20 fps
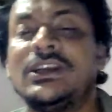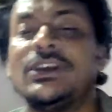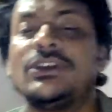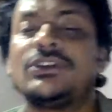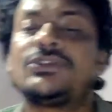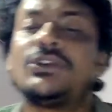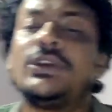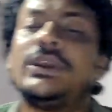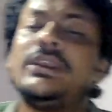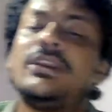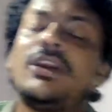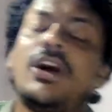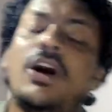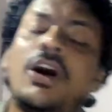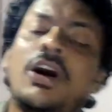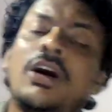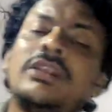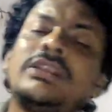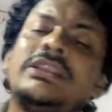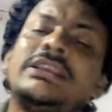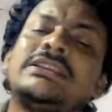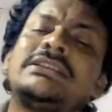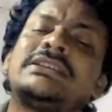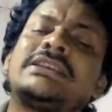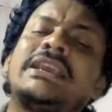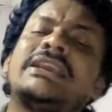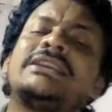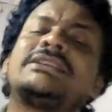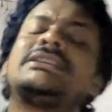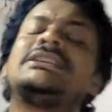So in all these
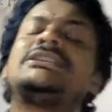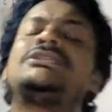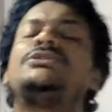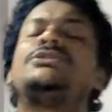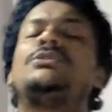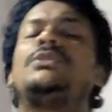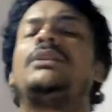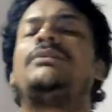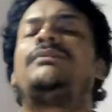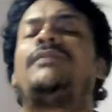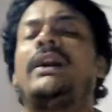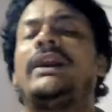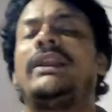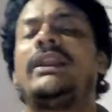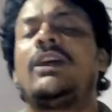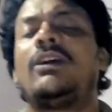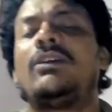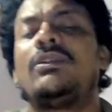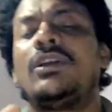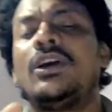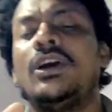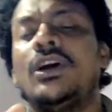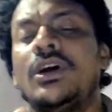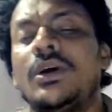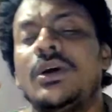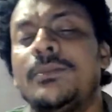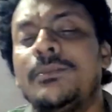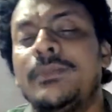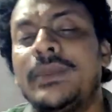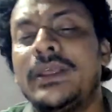cases you will find out
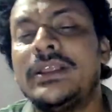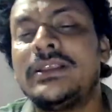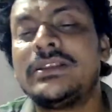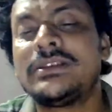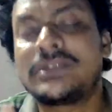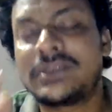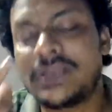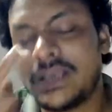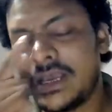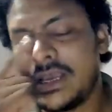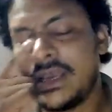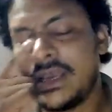means